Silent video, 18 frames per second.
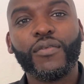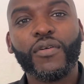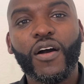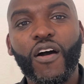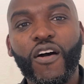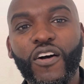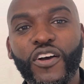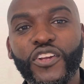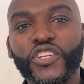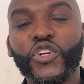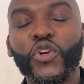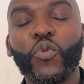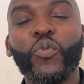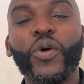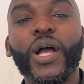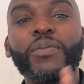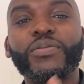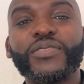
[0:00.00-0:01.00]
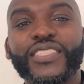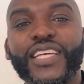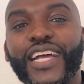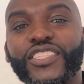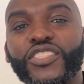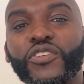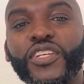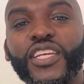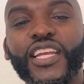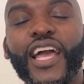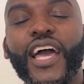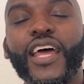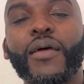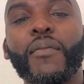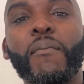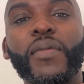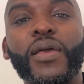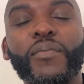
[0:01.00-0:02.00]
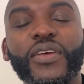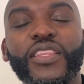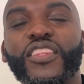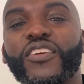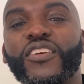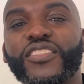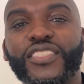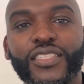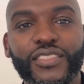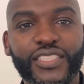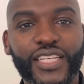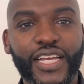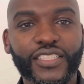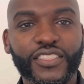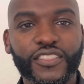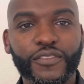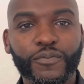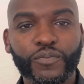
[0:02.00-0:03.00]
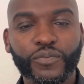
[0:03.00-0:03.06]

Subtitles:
on your website so you can kind of mimic their success.